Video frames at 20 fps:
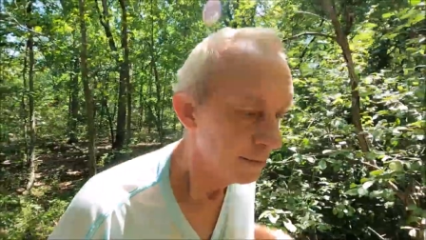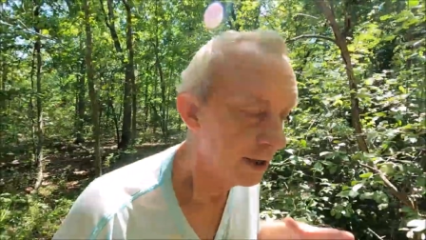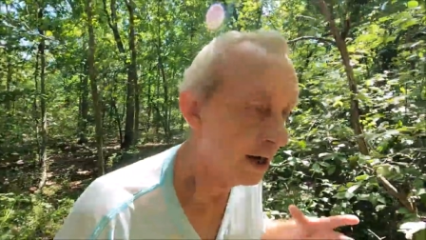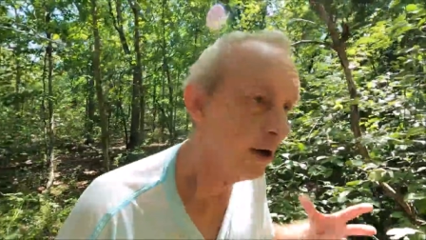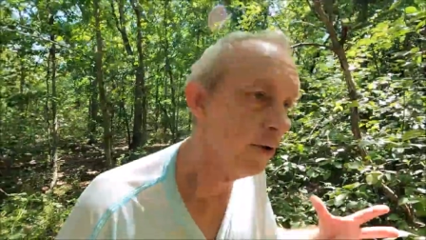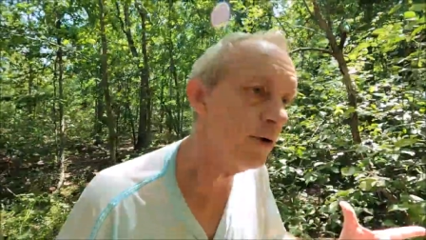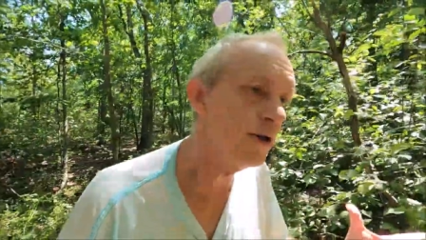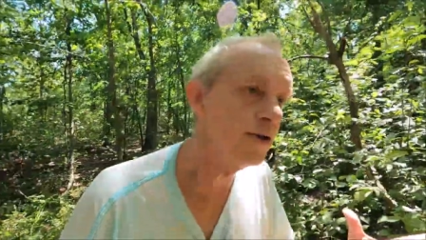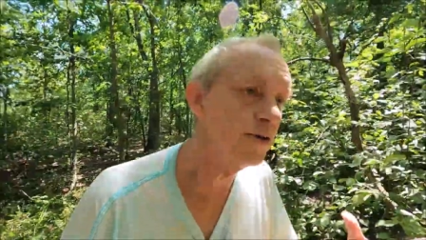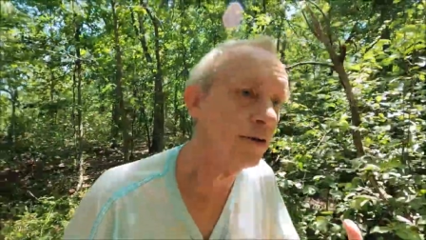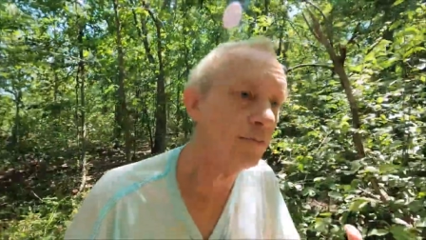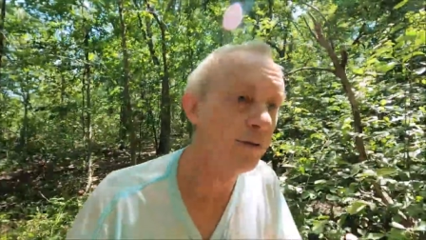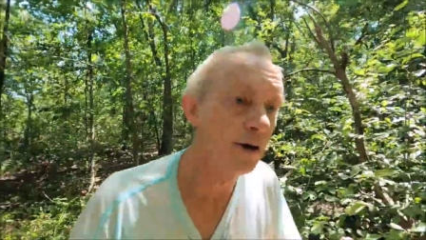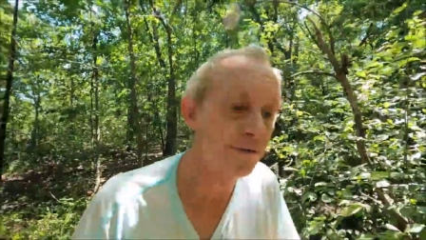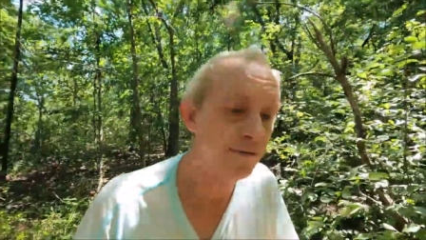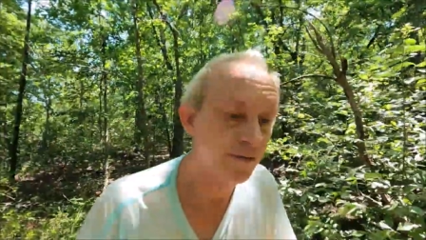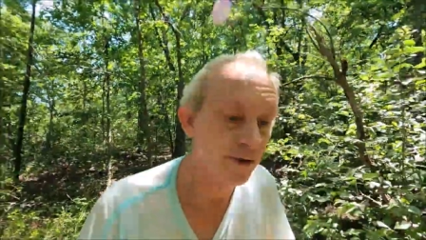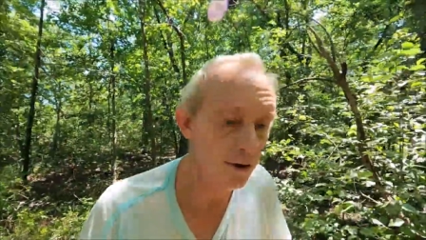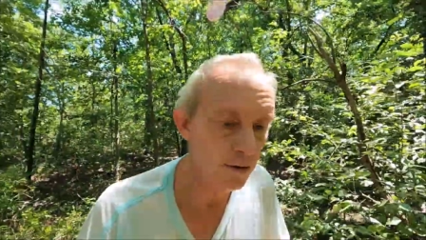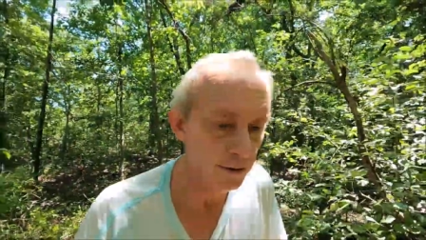but I always took
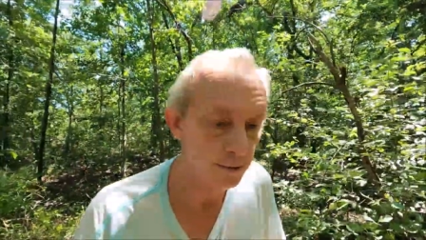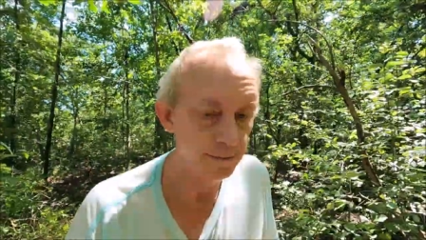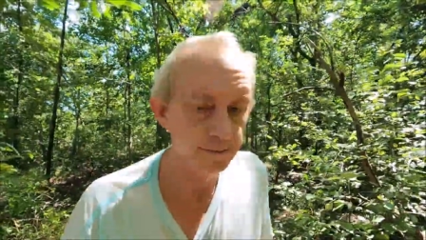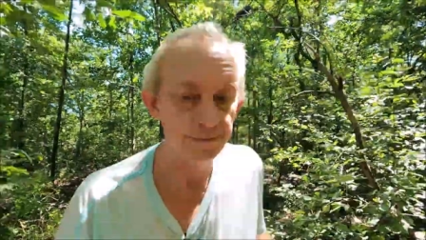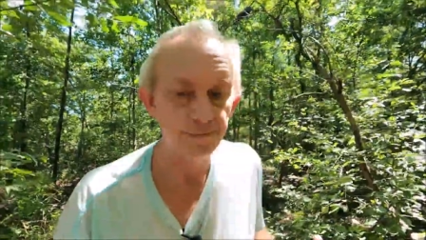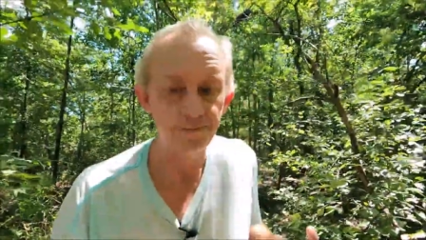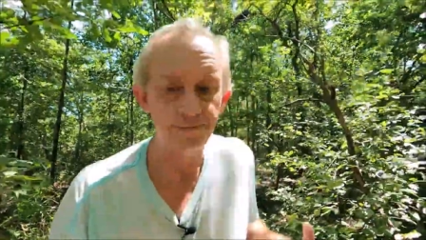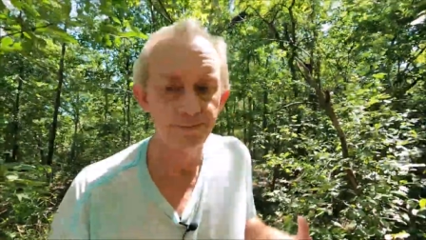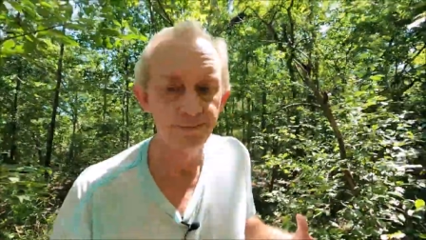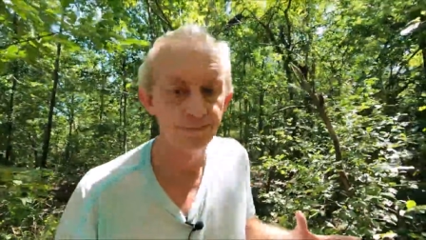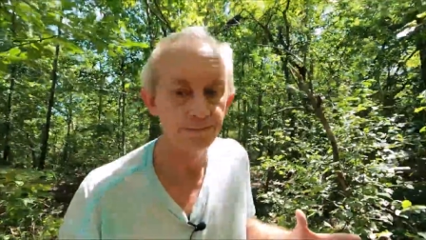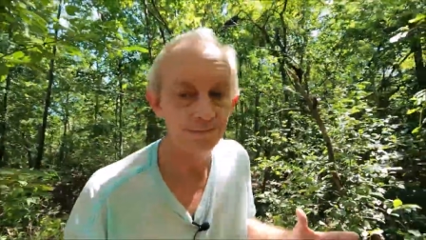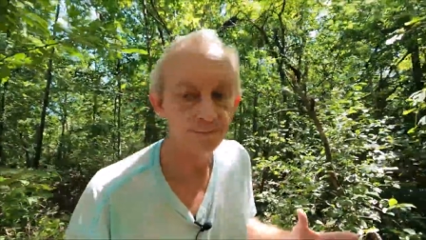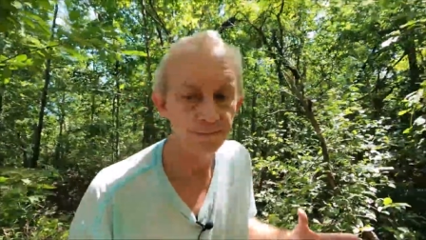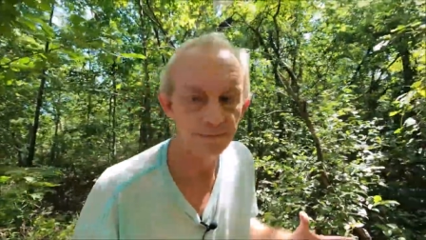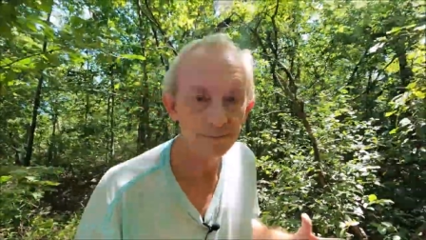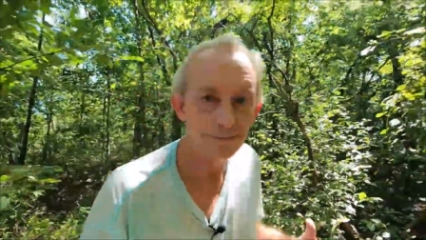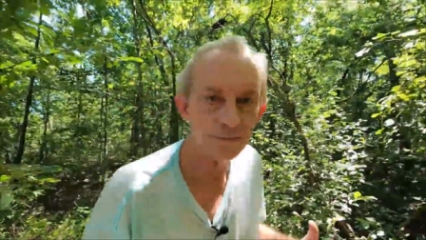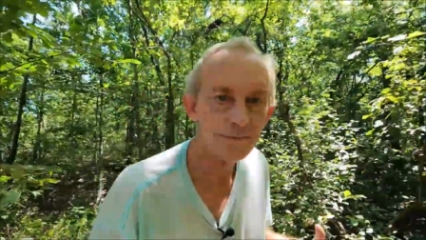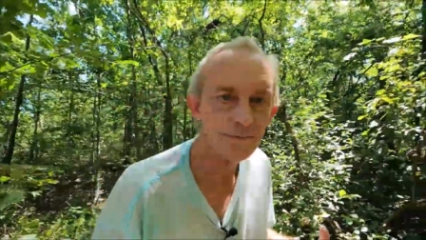my phone,
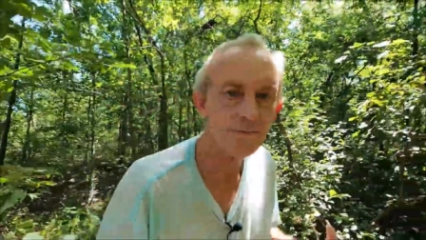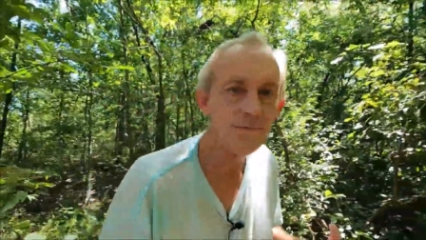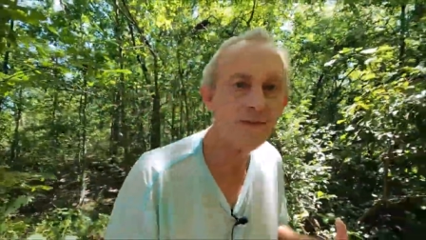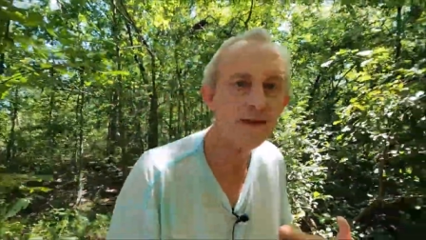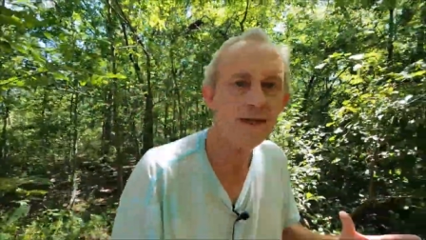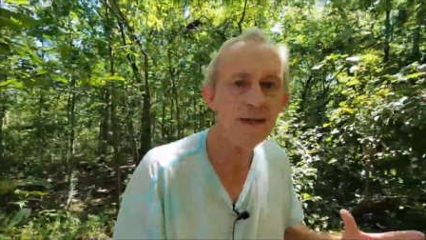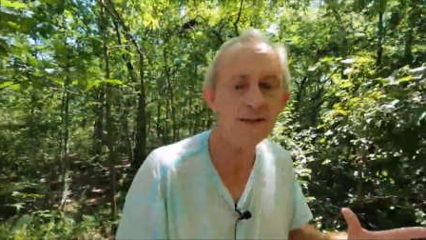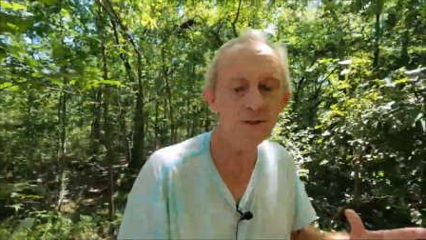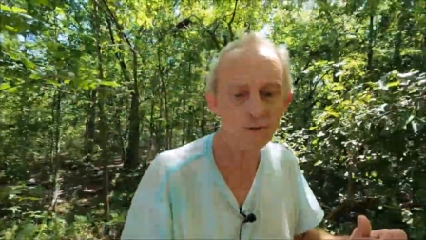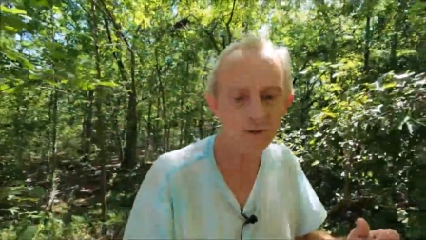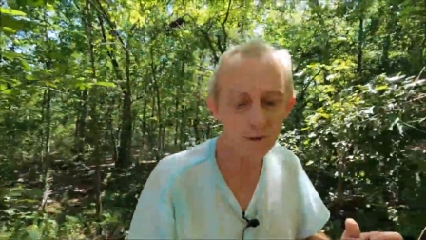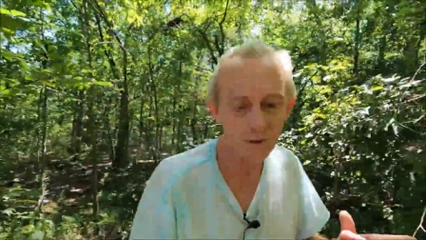and